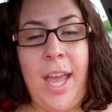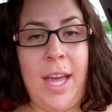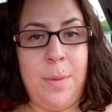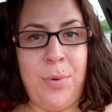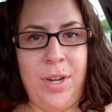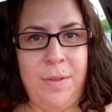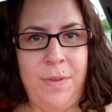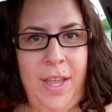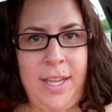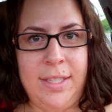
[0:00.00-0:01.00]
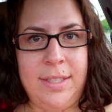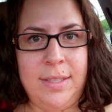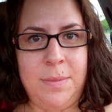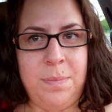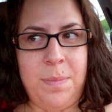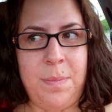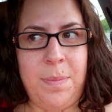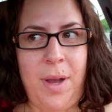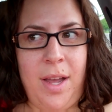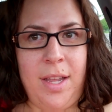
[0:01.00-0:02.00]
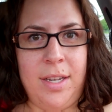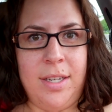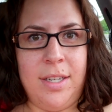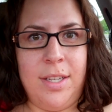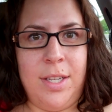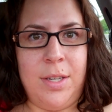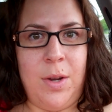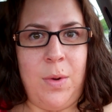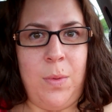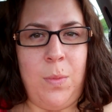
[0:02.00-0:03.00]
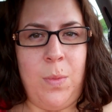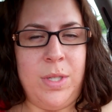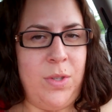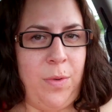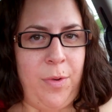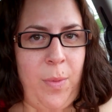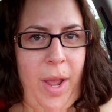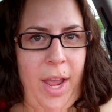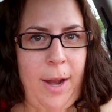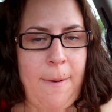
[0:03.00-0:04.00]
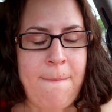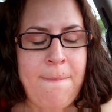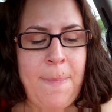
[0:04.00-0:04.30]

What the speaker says: had a pretty face but you know, was overweight.